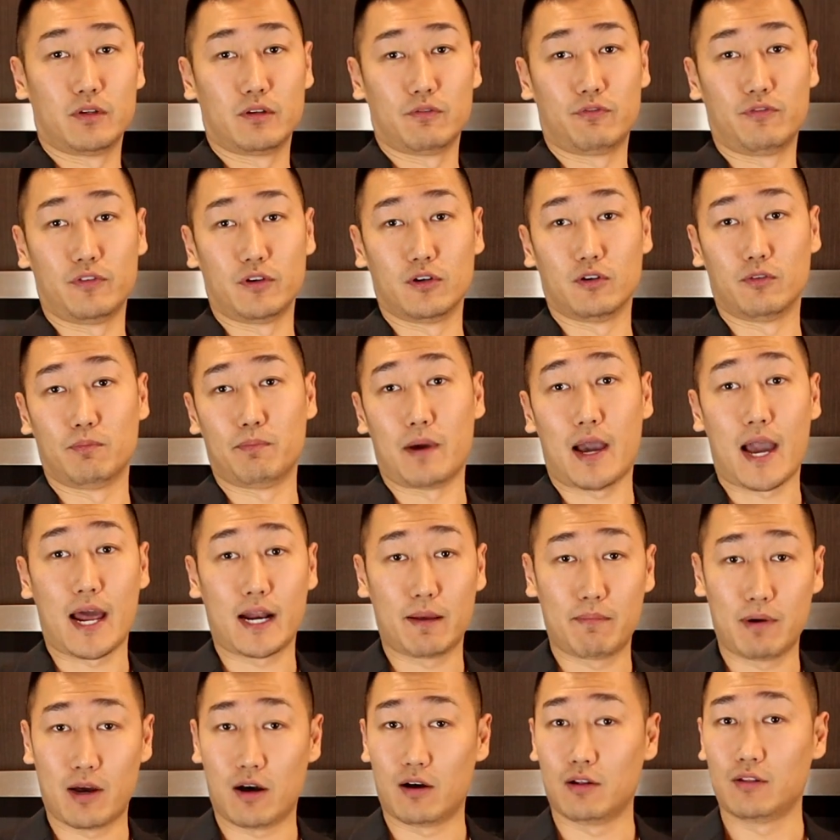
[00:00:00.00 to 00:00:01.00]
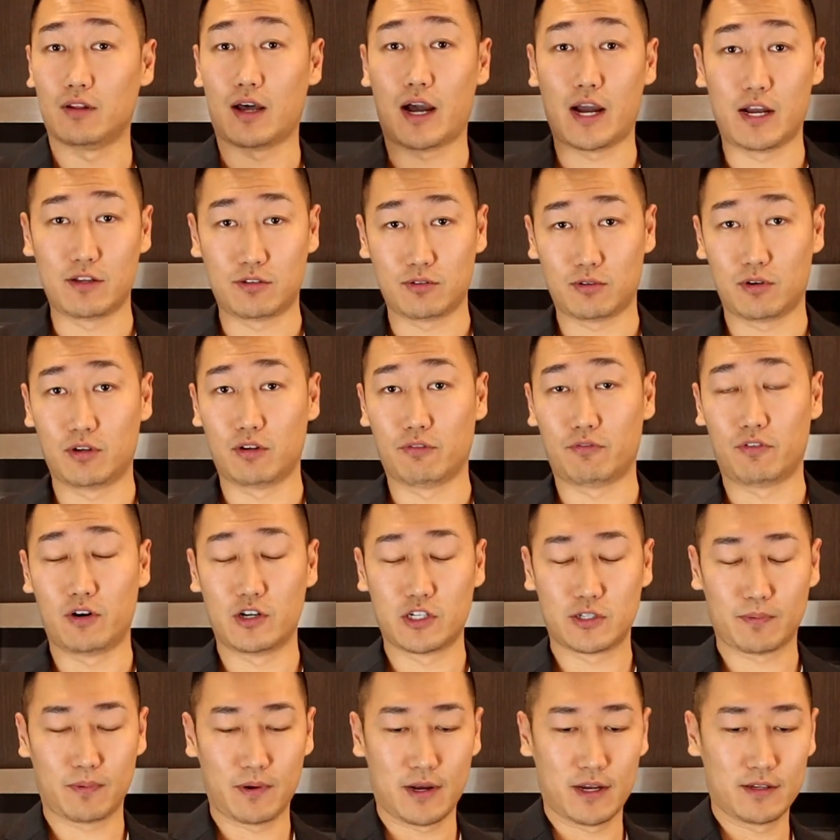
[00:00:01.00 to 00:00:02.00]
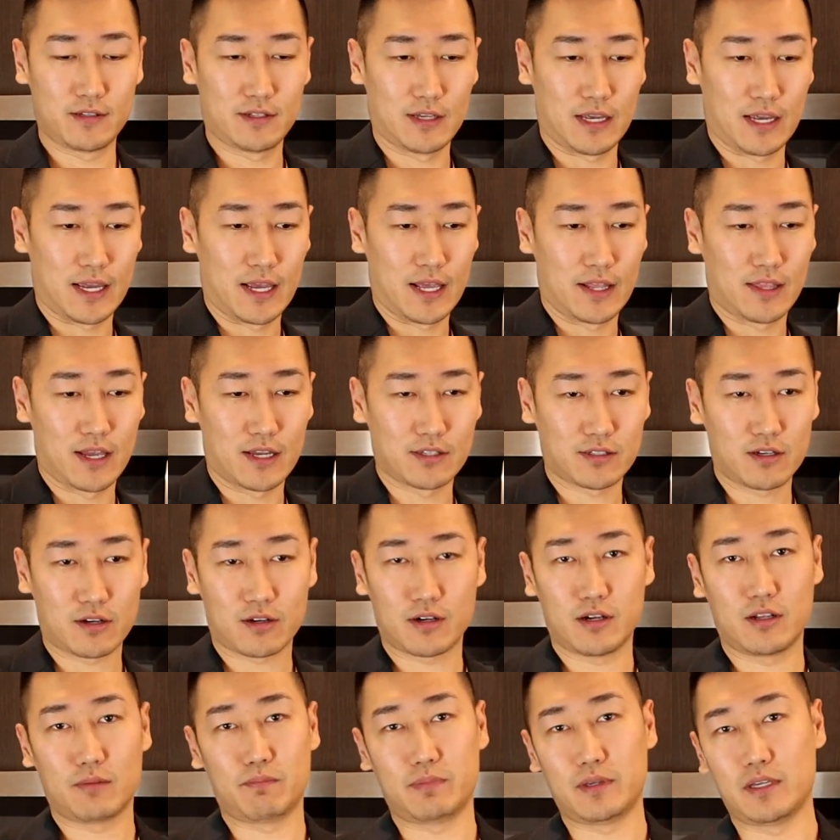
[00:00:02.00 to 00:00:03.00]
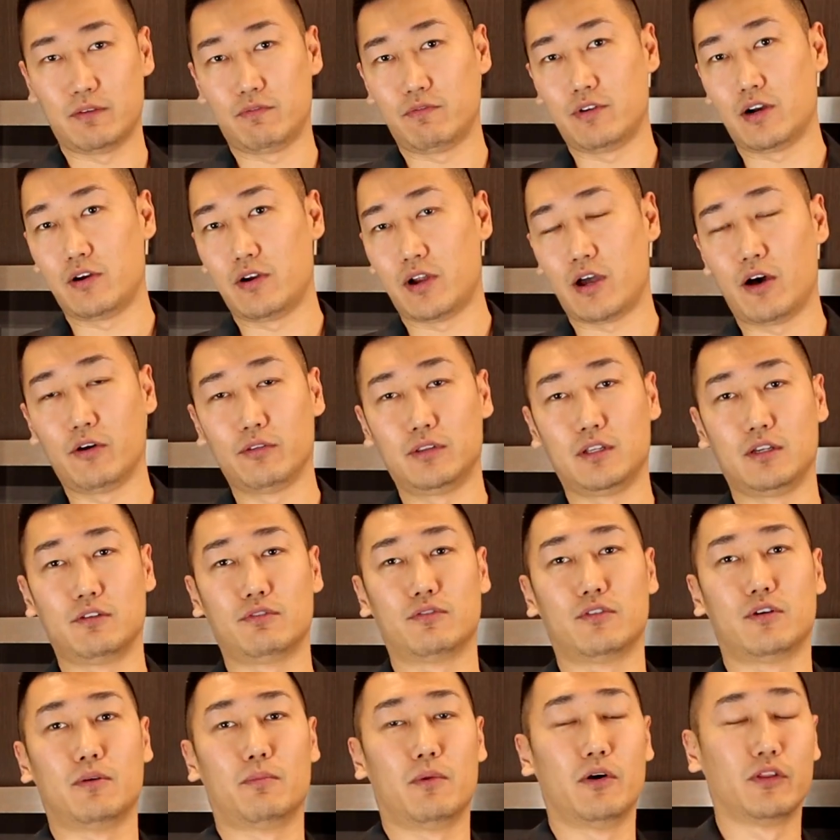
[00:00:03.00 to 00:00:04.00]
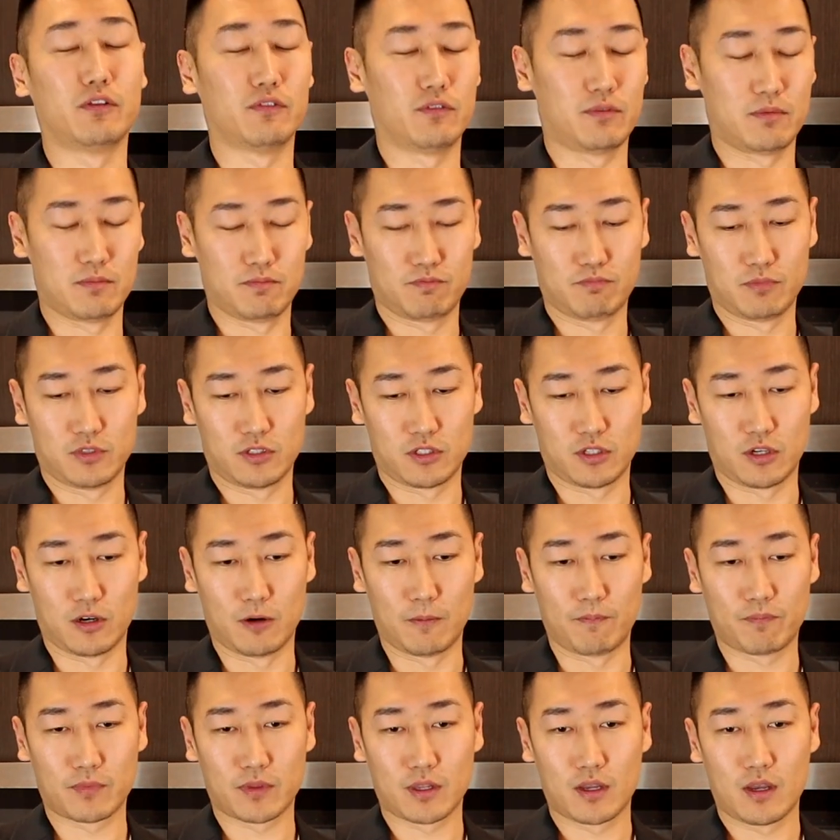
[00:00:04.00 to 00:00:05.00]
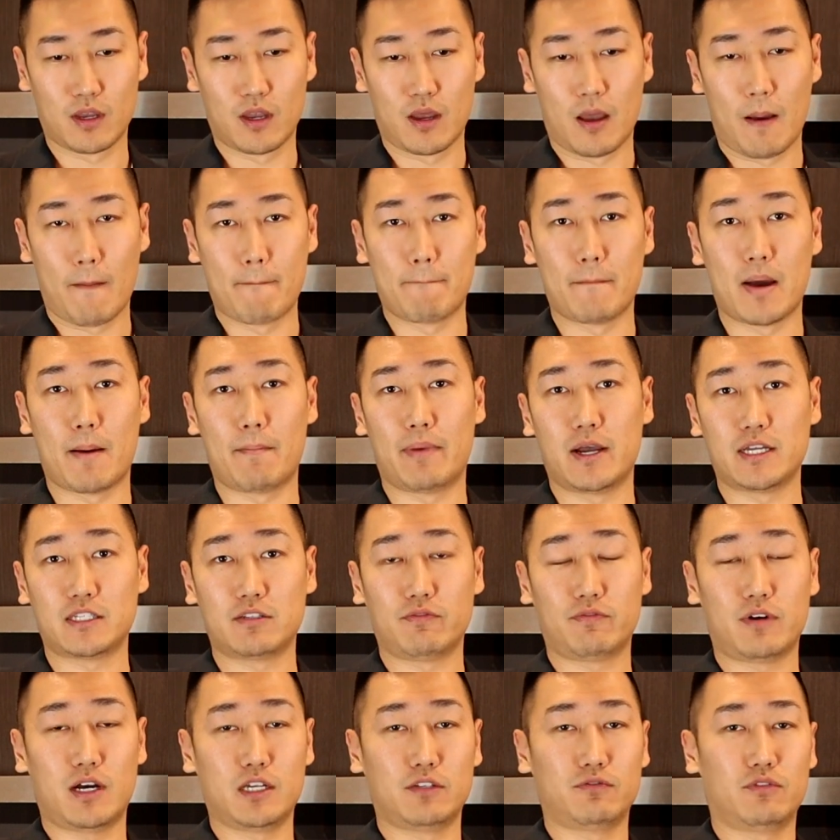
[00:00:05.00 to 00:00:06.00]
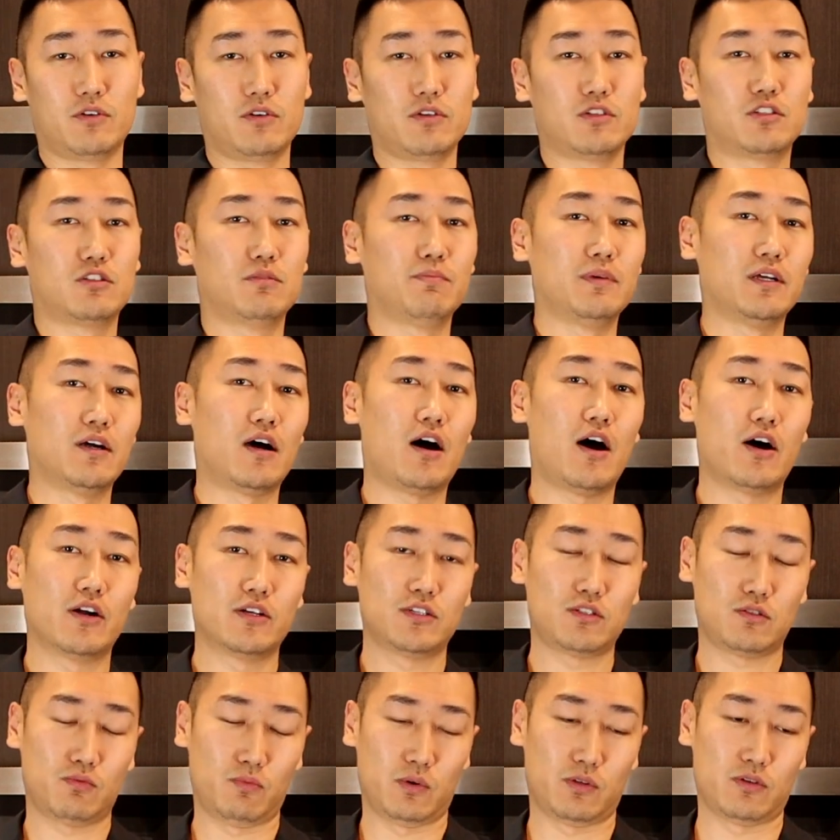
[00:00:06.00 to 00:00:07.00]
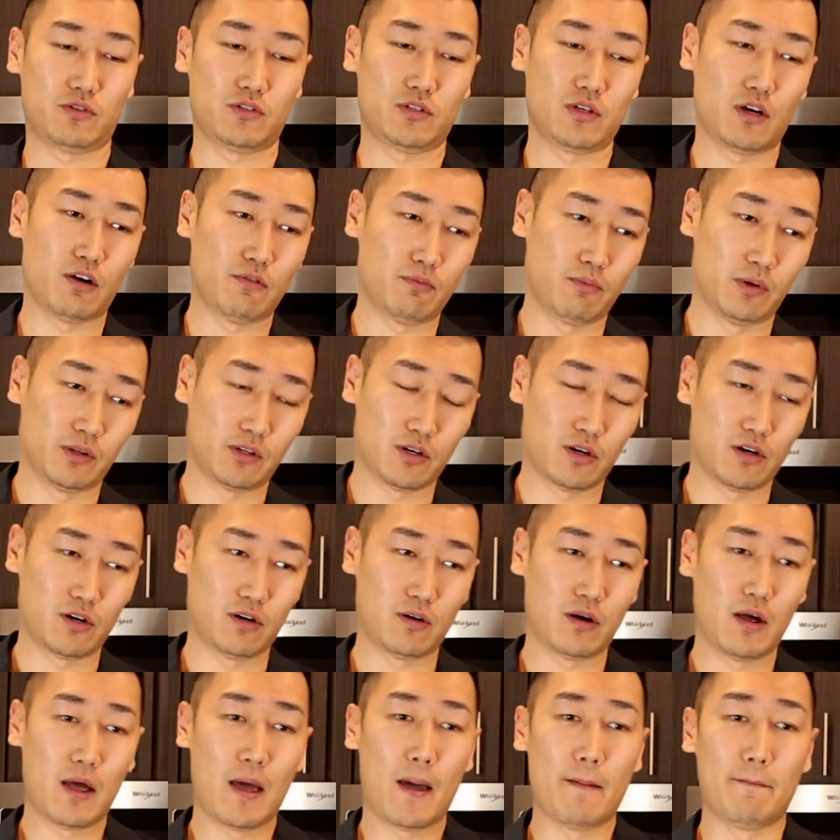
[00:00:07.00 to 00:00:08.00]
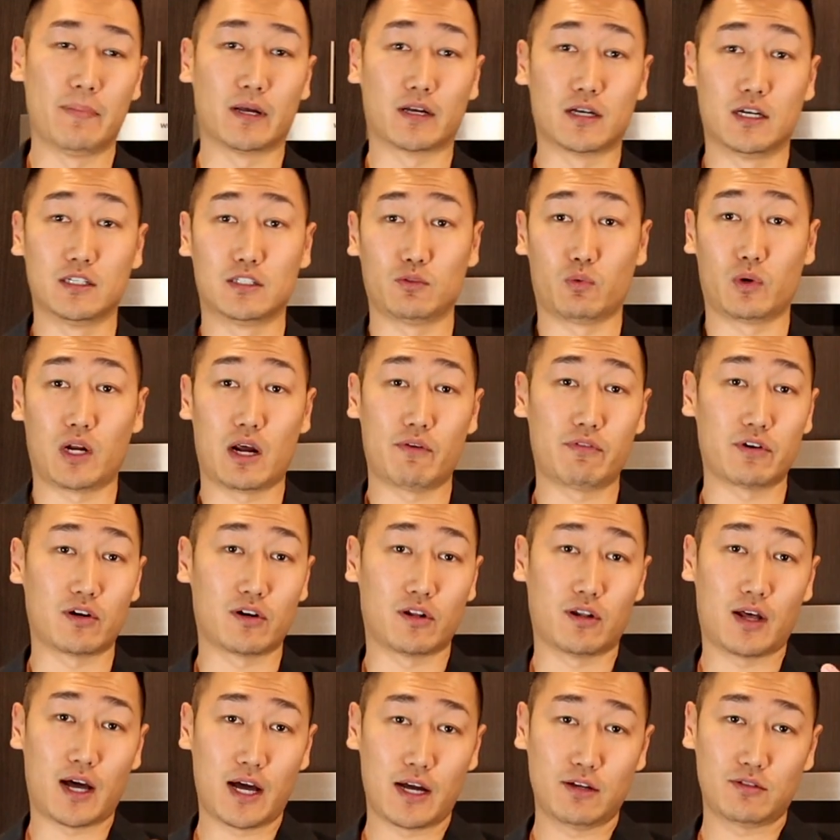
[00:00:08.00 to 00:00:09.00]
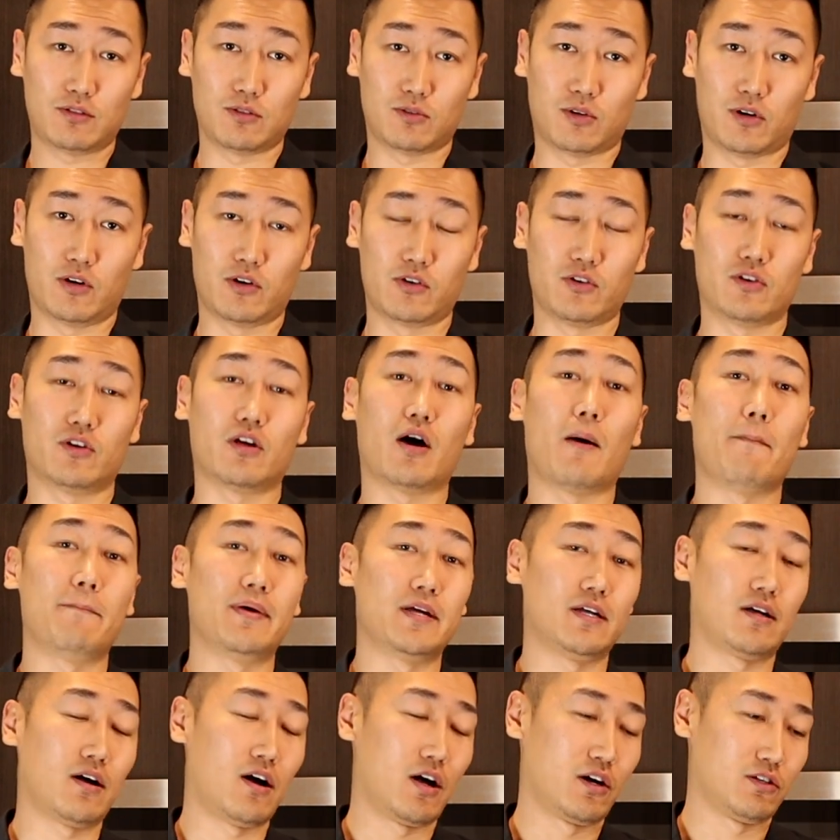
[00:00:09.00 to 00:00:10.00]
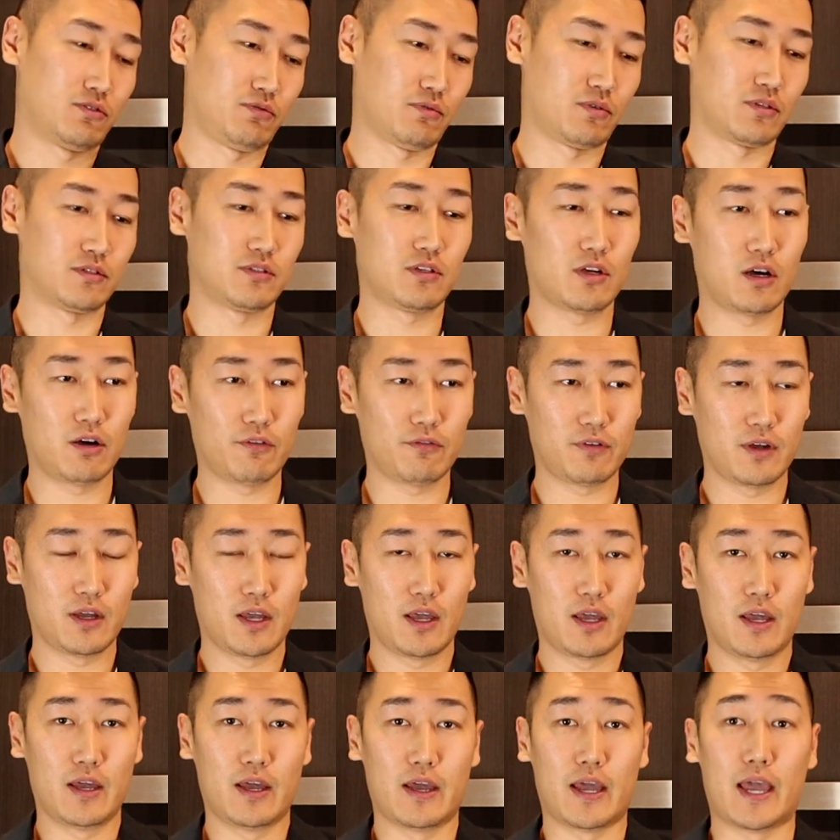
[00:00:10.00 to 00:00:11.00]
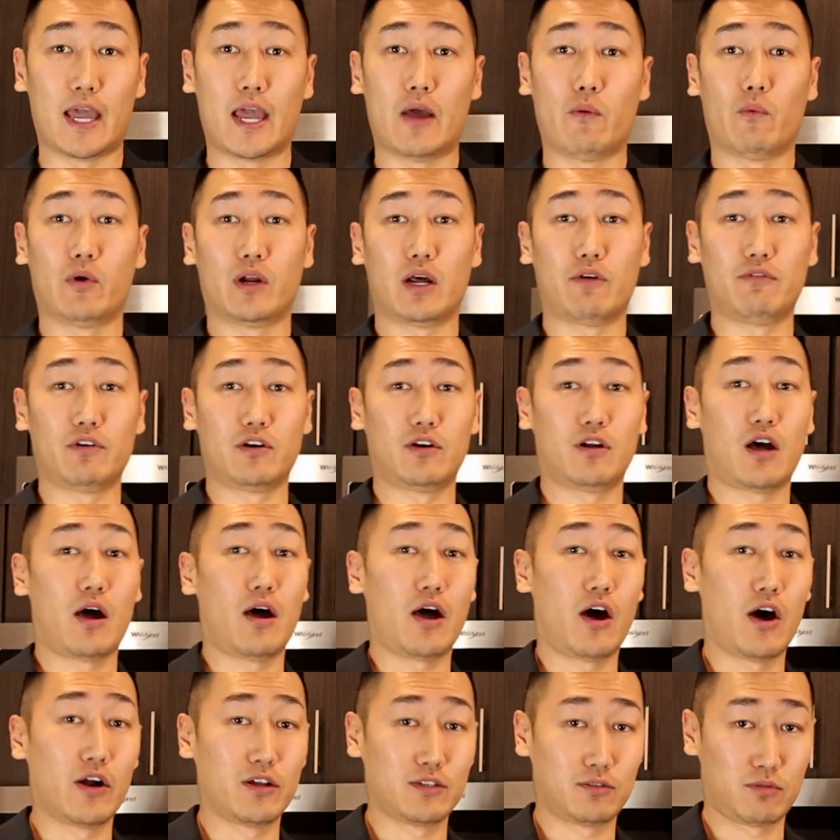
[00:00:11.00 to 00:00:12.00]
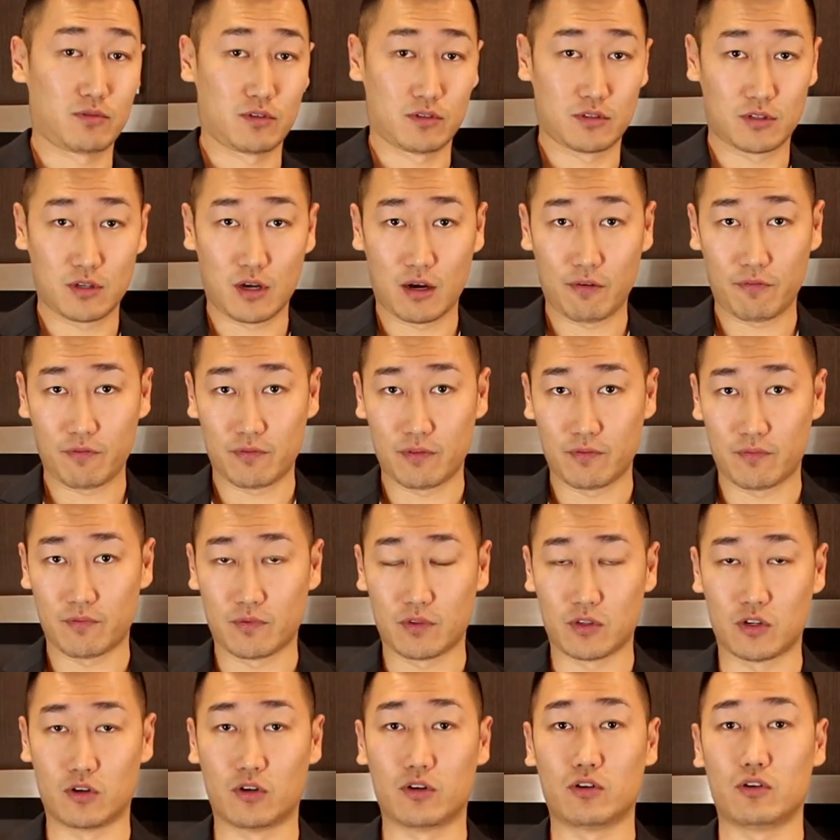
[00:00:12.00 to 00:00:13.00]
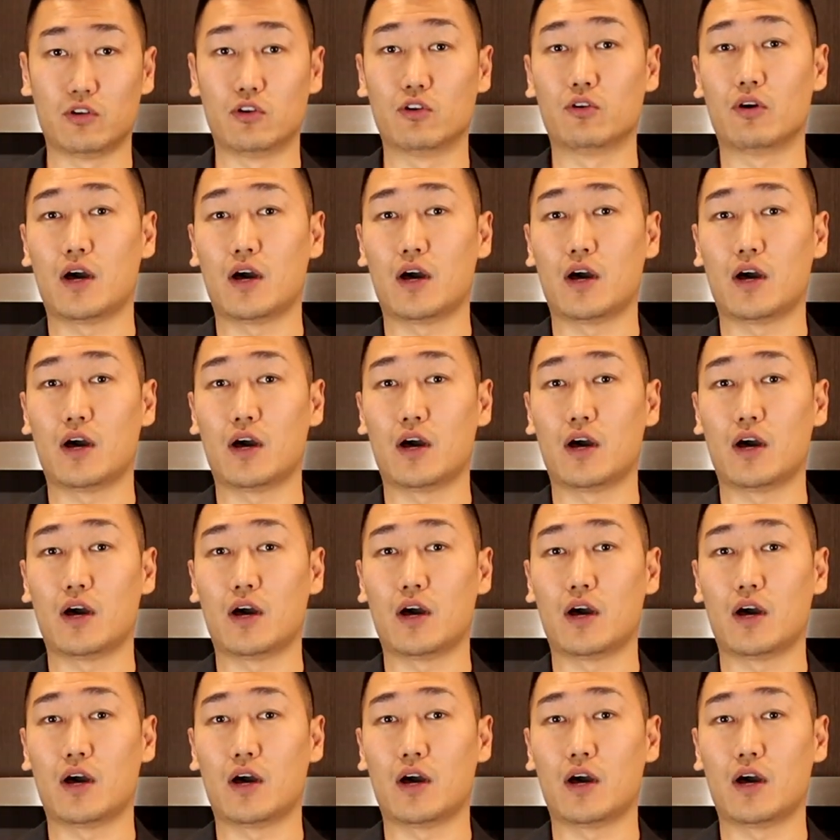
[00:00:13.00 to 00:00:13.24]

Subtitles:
feel bad about lying to her in the first place, and that's not going to be very healthy for both of them. So my best advice for you is to be honest with yourself, with her, because whenever you're lying to her, you're not being honest with yourself, and whenever you're not honest with yourself, you're